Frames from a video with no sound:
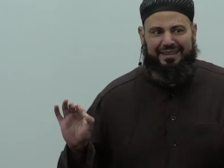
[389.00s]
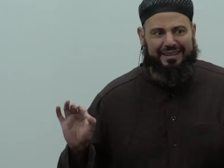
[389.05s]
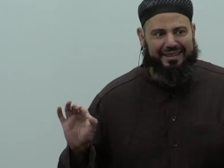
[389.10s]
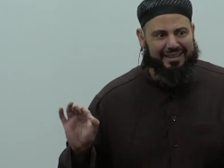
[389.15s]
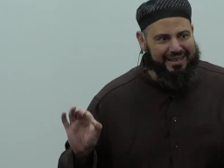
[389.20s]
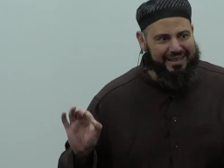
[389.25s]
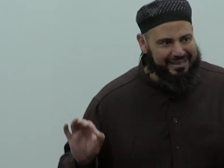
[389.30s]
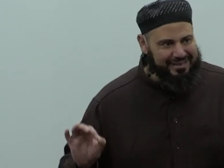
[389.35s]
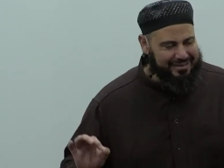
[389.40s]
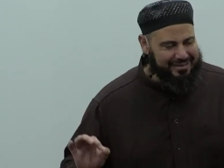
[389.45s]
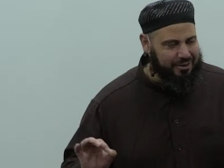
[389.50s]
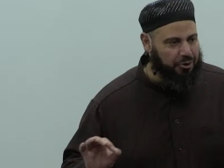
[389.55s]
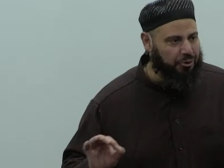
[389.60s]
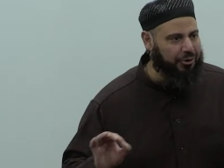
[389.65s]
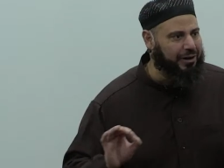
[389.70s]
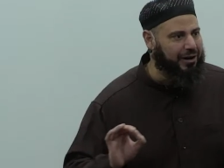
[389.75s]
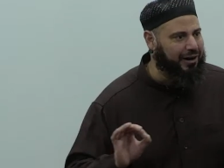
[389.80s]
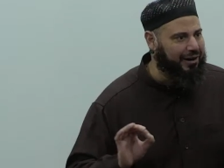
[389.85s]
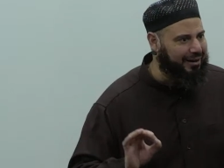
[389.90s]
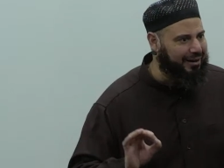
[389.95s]
his
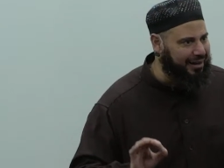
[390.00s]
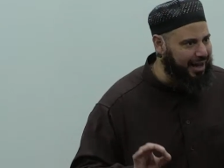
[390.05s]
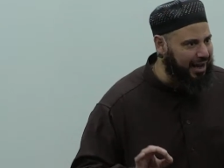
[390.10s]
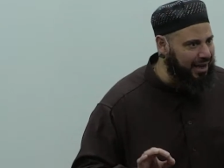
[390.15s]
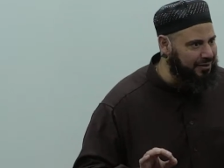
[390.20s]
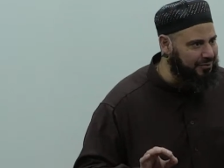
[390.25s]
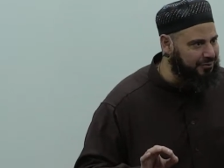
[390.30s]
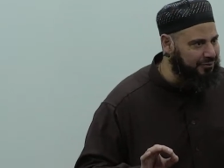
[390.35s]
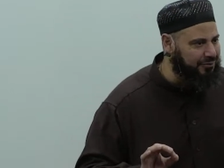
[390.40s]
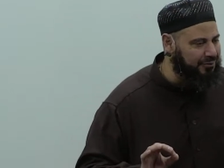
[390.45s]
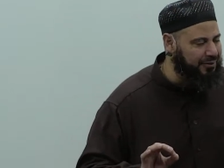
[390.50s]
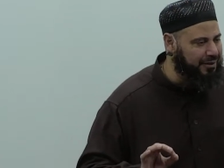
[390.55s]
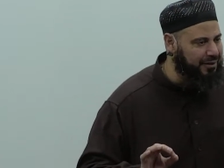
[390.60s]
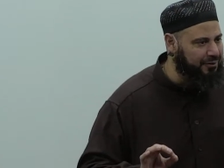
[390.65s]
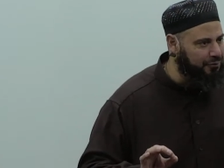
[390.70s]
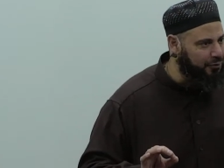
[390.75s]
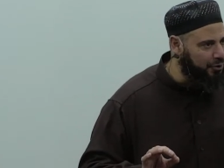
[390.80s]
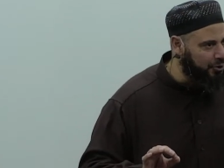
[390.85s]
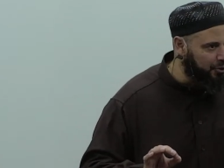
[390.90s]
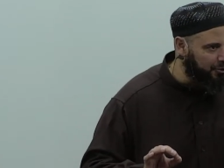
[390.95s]
or her life
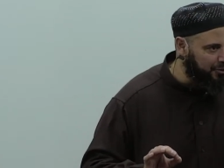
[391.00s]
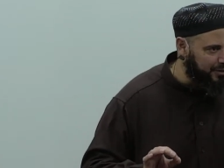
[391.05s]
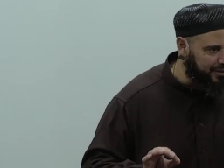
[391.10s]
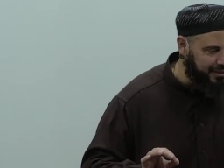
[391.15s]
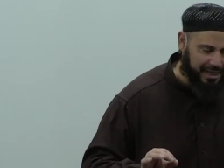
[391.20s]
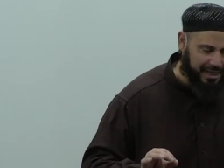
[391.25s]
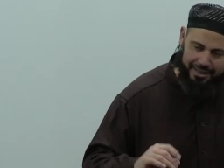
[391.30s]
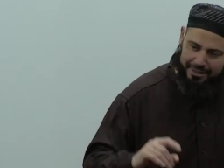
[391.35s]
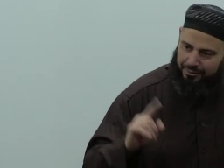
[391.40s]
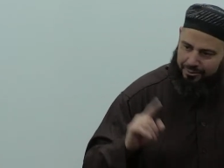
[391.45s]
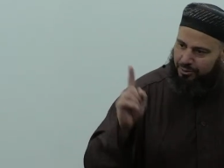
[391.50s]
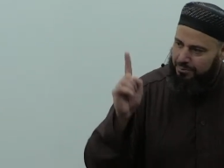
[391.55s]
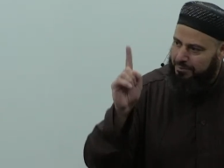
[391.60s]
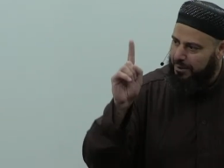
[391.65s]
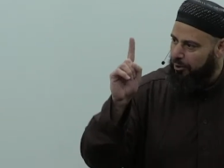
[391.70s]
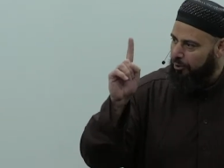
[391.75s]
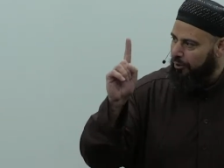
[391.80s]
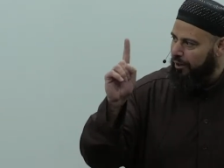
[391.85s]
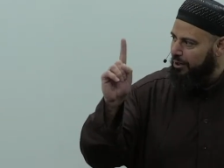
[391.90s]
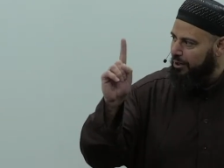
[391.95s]
for your sake, would
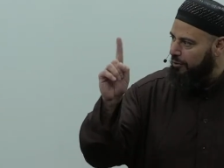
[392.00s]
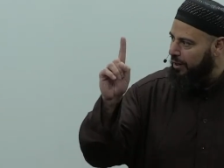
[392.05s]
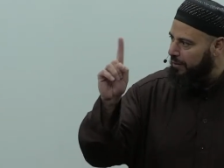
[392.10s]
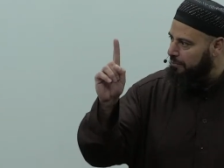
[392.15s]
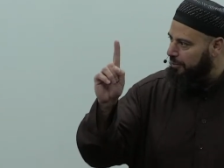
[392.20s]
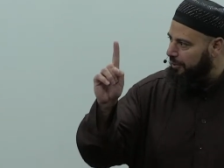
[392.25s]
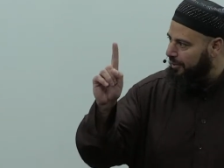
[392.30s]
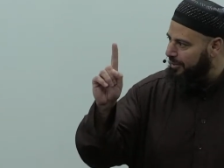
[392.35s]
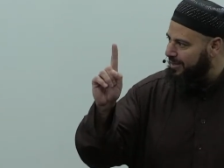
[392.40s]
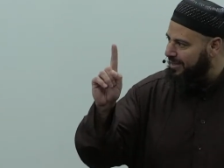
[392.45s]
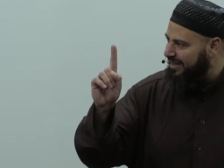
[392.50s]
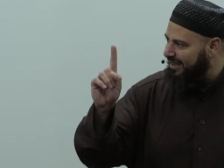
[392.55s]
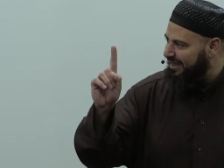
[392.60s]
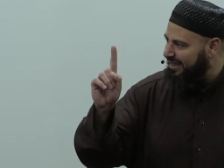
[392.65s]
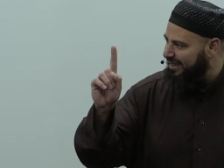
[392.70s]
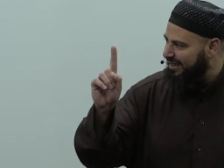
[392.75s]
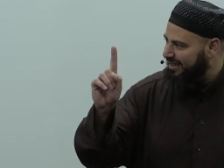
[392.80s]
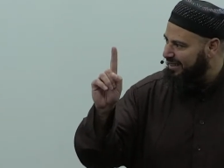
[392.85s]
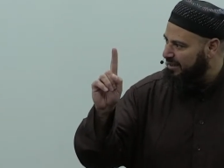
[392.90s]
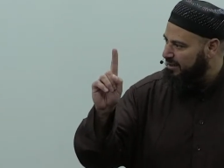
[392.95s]
be only one person,
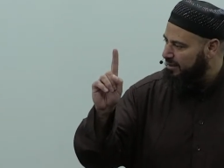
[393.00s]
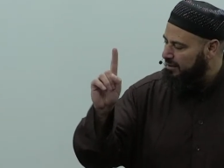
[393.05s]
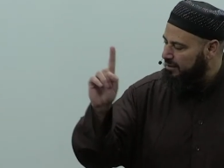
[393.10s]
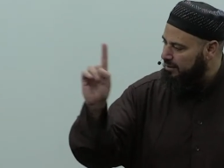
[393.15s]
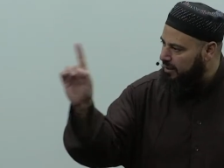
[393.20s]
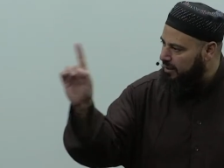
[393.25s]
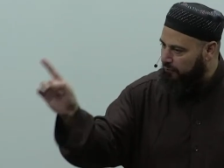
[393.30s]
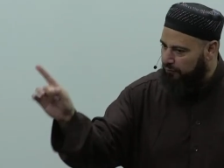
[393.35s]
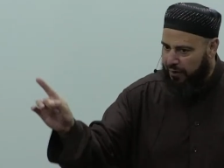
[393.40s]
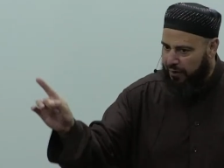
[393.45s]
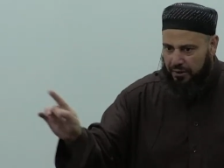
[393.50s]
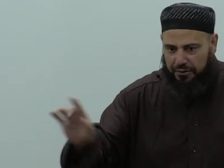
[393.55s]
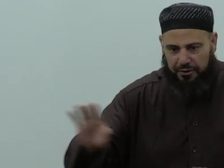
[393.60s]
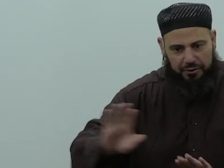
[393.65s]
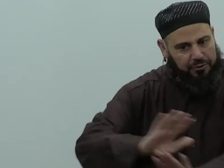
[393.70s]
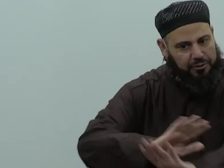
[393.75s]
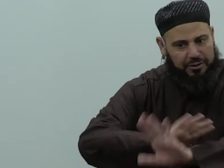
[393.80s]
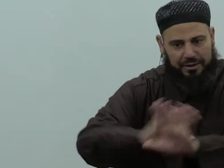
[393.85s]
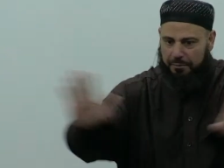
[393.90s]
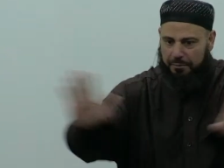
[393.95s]
the father
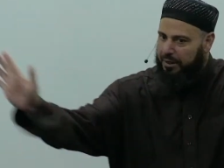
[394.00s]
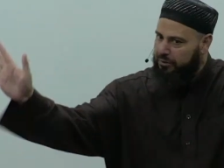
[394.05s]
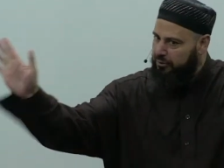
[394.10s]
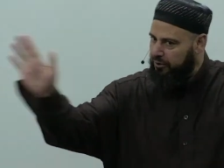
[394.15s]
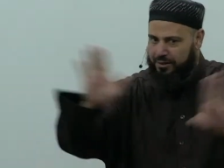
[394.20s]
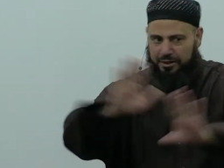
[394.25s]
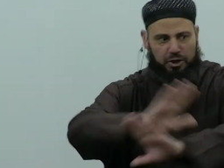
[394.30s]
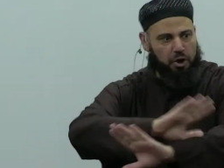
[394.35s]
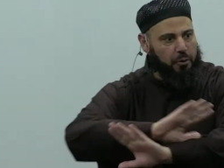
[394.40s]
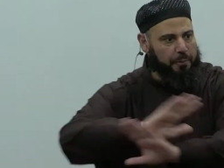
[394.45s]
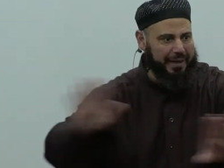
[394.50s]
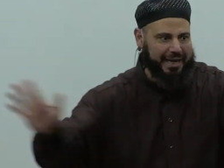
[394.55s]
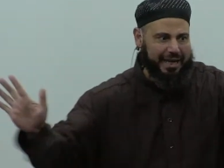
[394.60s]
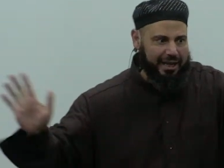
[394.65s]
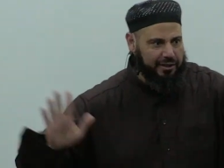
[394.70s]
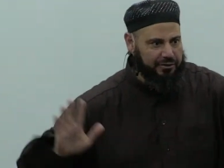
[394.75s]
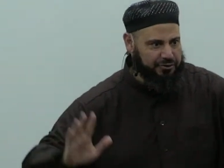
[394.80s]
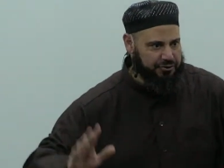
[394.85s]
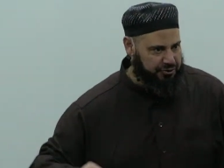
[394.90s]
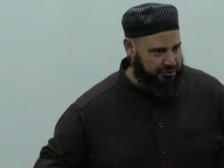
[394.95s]
or the mother, nobody
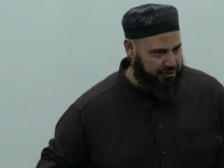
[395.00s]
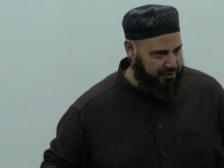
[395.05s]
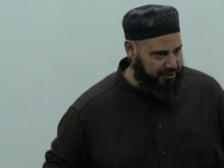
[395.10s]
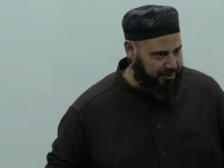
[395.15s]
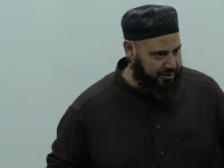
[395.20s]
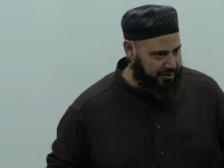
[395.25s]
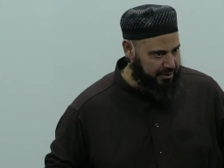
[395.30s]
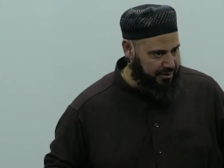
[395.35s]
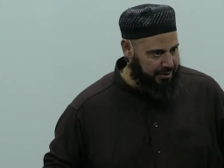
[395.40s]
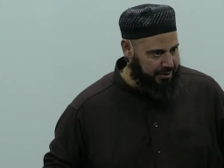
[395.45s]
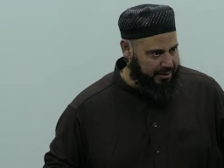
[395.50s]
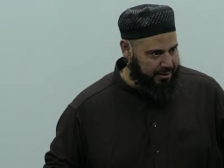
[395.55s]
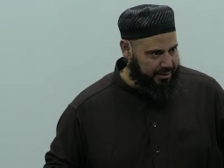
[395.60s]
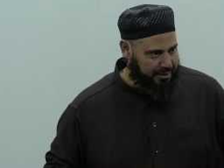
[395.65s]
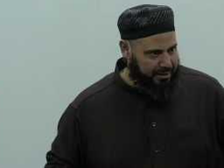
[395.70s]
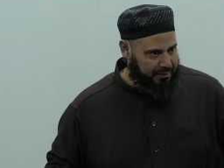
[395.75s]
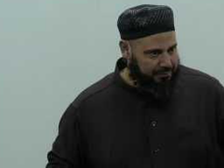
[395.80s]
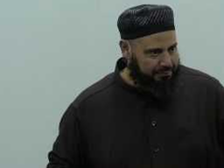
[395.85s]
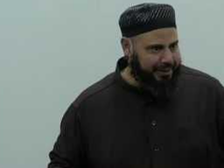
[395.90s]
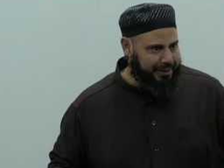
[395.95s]
else.
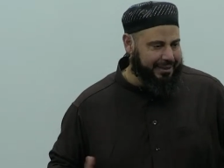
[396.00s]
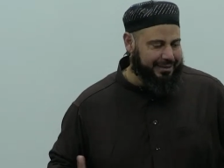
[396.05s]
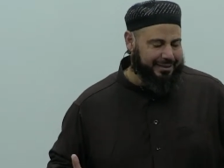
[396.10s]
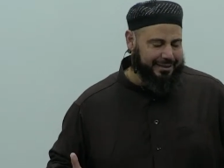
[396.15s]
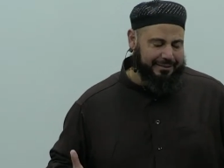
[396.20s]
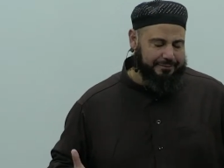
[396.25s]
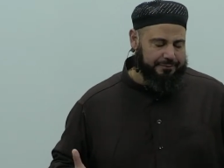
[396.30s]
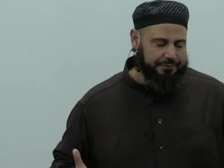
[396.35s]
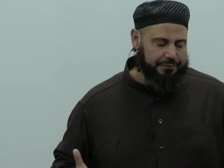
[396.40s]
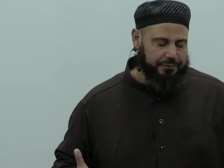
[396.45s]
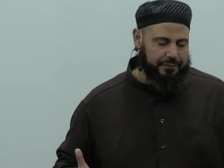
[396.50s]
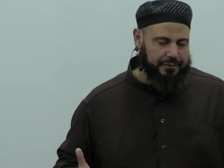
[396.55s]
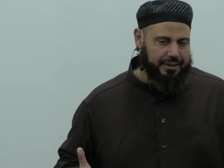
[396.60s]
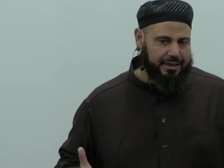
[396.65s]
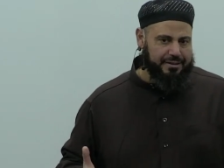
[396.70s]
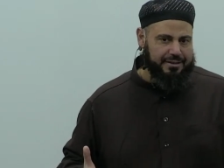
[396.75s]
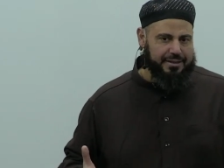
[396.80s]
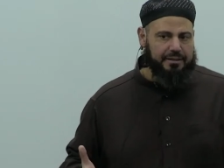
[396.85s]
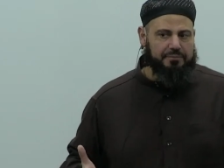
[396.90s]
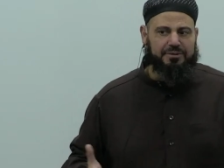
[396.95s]
But
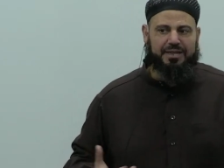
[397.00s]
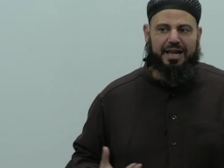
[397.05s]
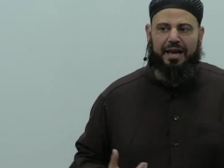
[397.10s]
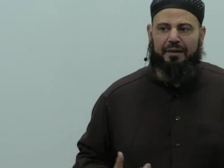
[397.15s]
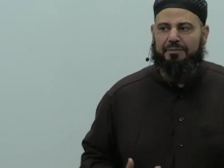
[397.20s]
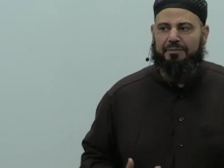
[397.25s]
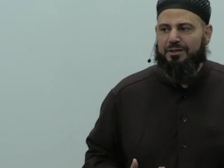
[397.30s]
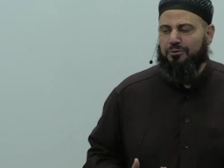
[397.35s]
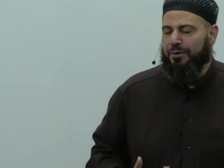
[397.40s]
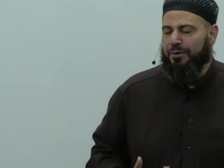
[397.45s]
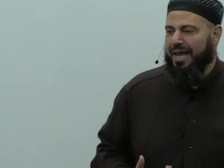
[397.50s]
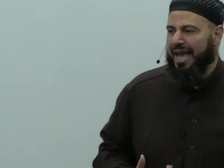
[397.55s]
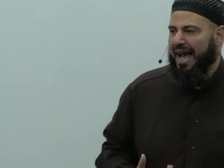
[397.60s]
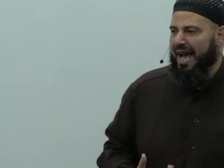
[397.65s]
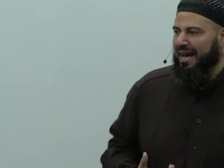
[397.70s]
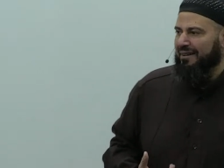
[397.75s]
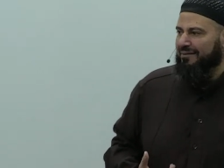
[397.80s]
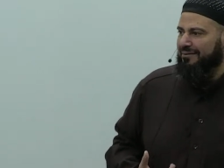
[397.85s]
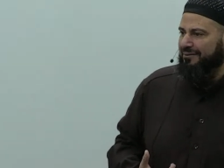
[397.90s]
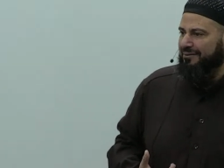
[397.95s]
sometimes we
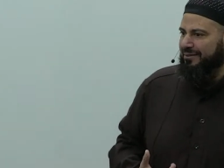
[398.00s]
have